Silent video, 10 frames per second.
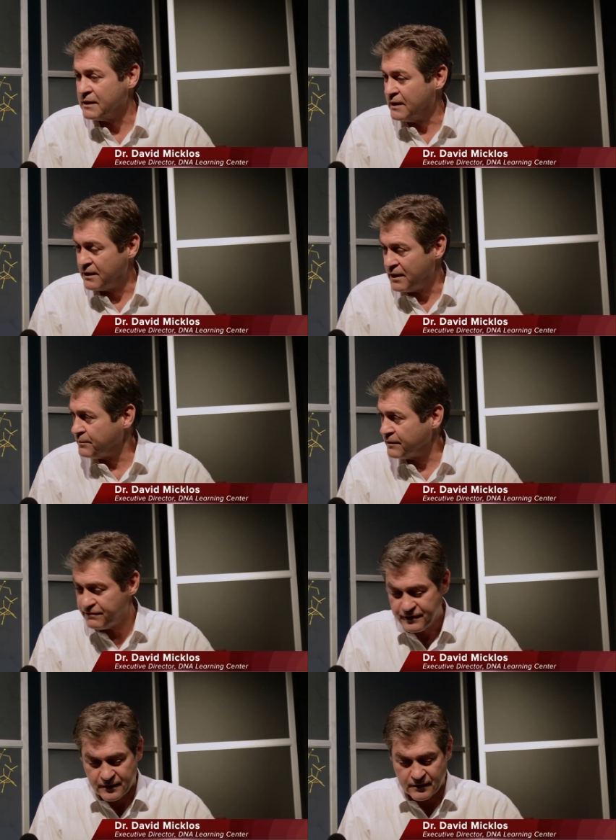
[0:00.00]
in a number of
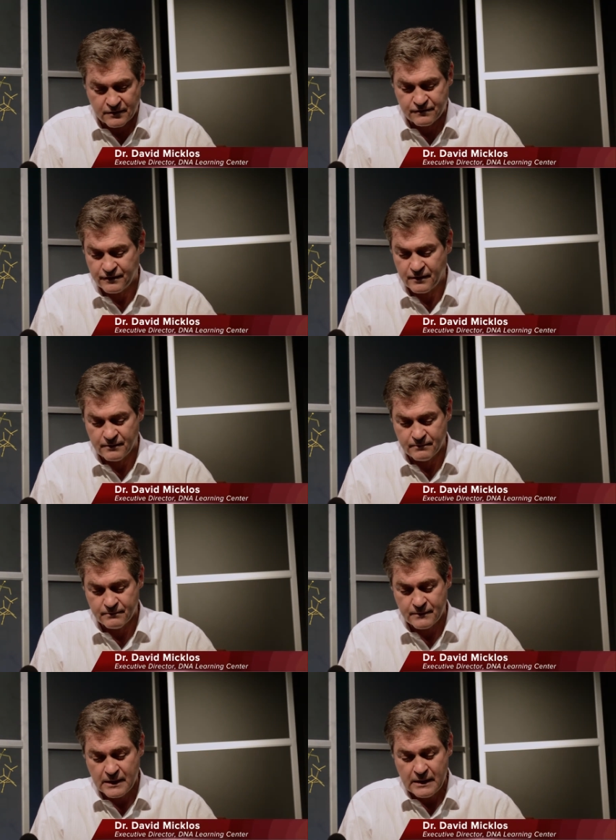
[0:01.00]
fields, from